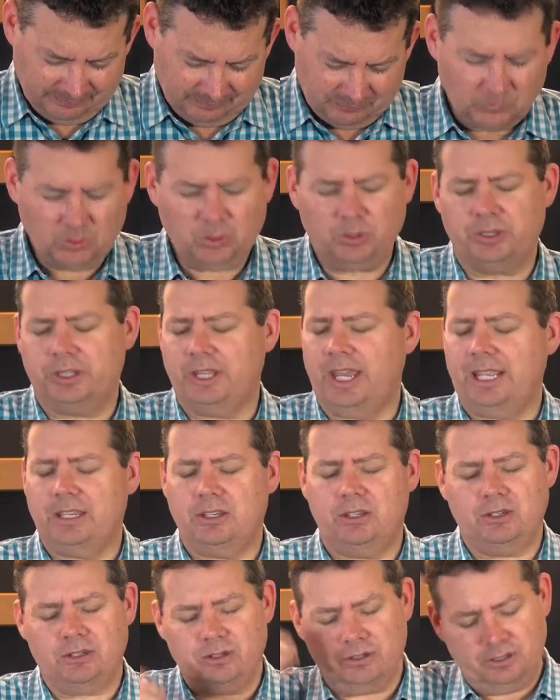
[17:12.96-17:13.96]
Lord,
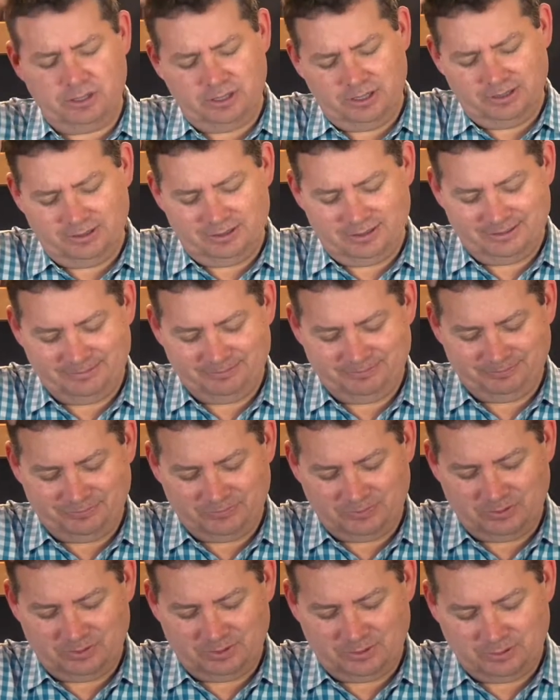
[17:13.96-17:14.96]
thank you
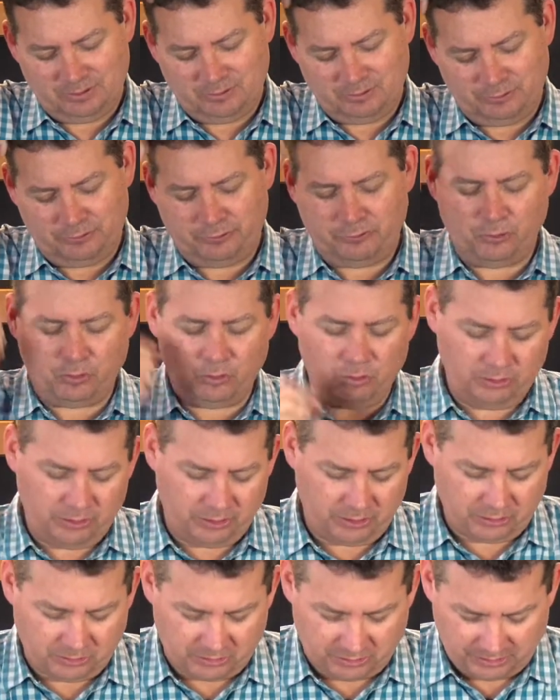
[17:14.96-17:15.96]
for
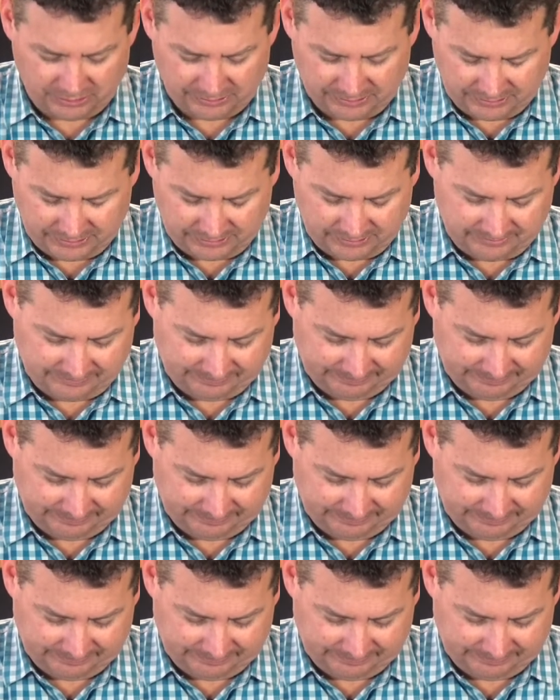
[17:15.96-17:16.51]
the cross.